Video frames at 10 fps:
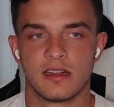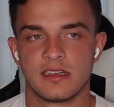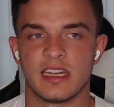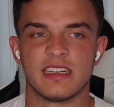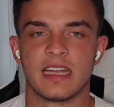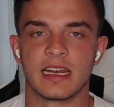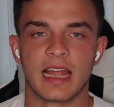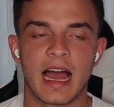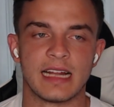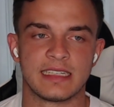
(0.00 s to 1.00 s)

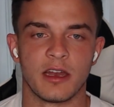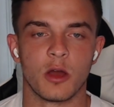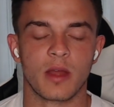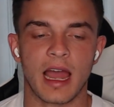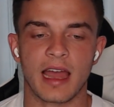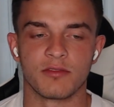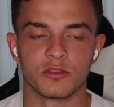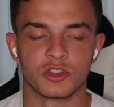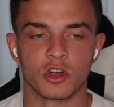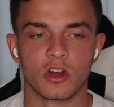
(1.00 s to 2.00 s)
guy, 10-0 guy for
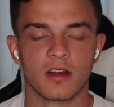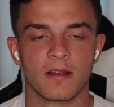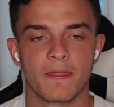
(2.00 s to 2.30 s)
sure.